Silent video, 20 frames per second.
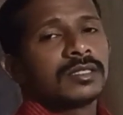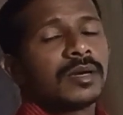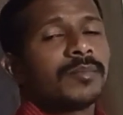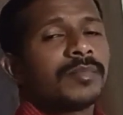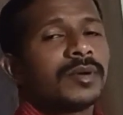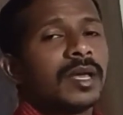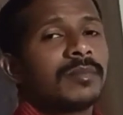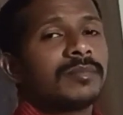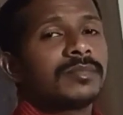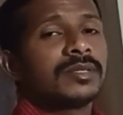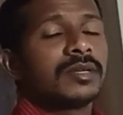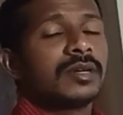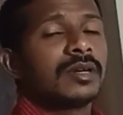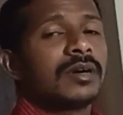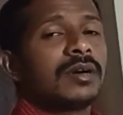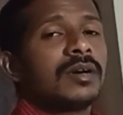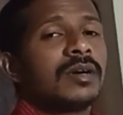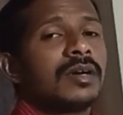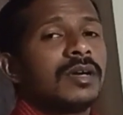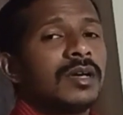Sometimes
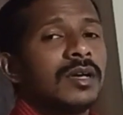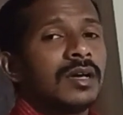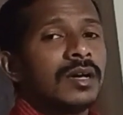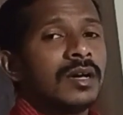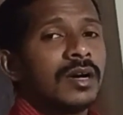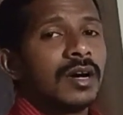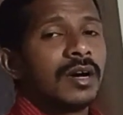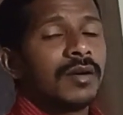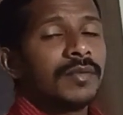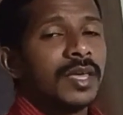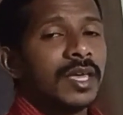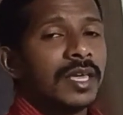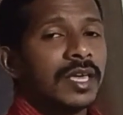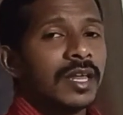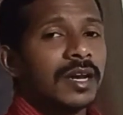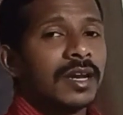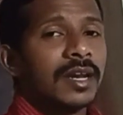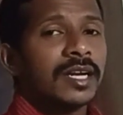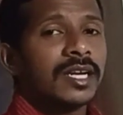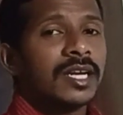we
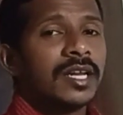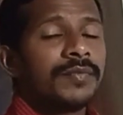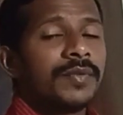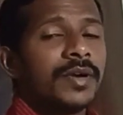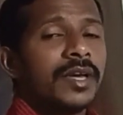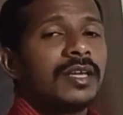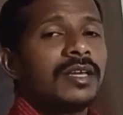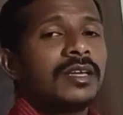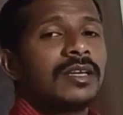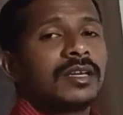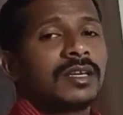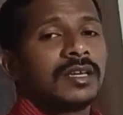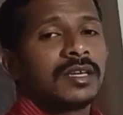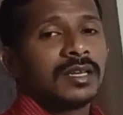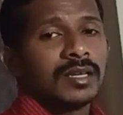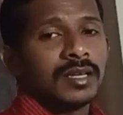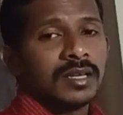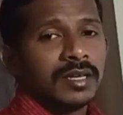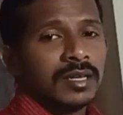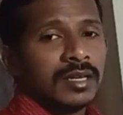can rectify
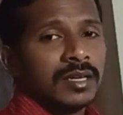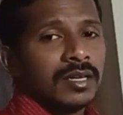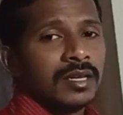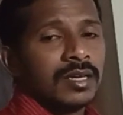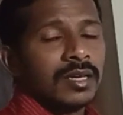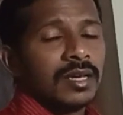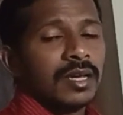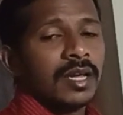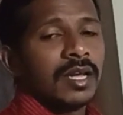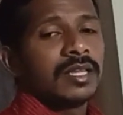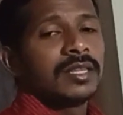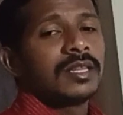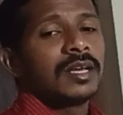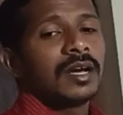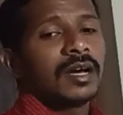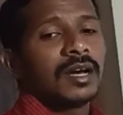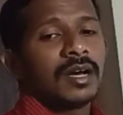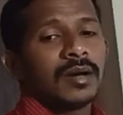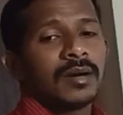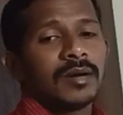in
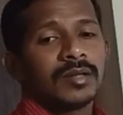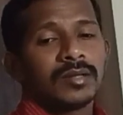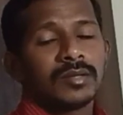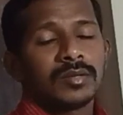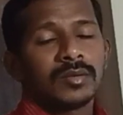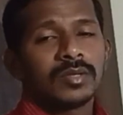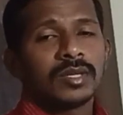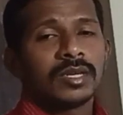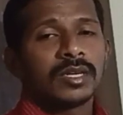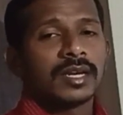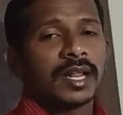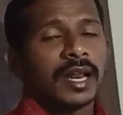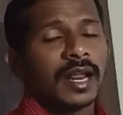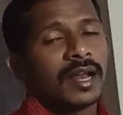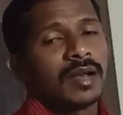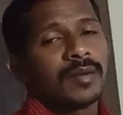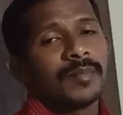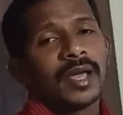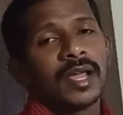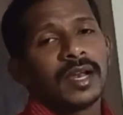the through the
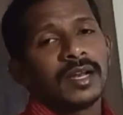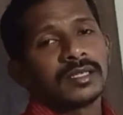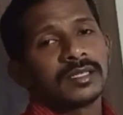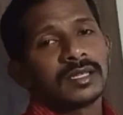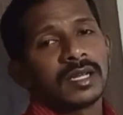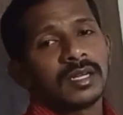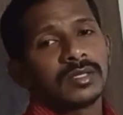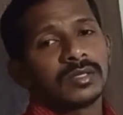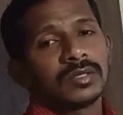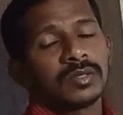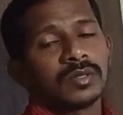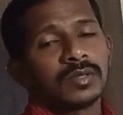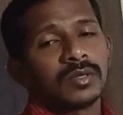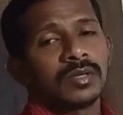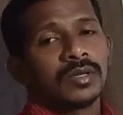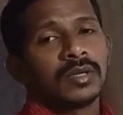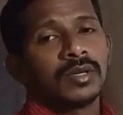trial balance also.